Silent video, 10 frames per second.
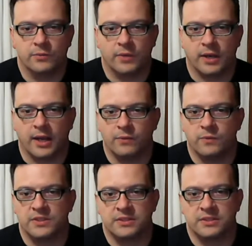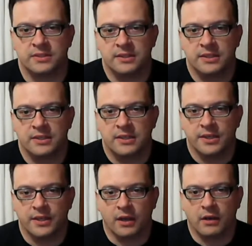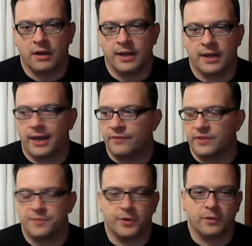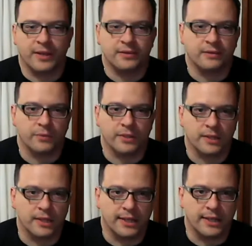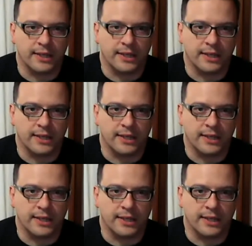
when I was younger, I kind of experimented with like